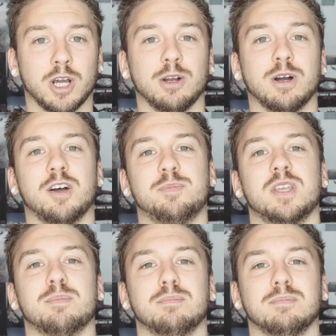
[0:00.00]
No, I've
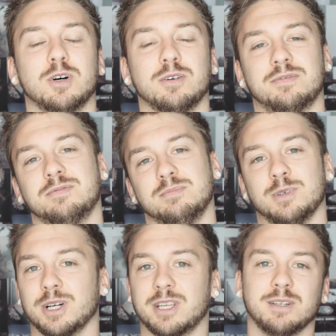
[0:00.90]
been off
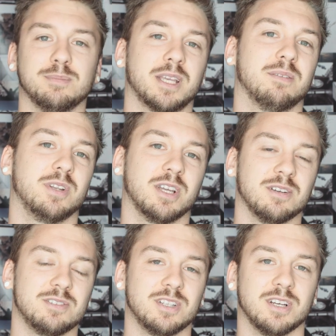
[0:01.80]
working, making
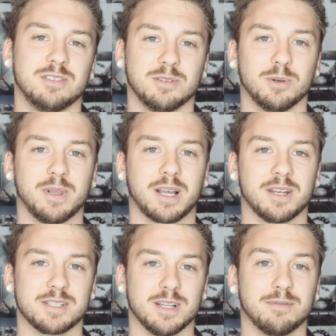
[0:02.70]
videos, you know, doing all that
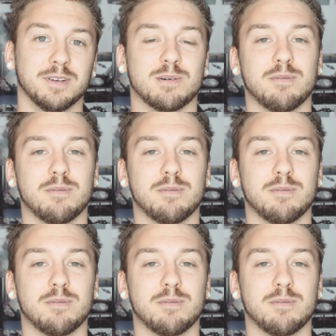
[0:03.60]
kind of stuff.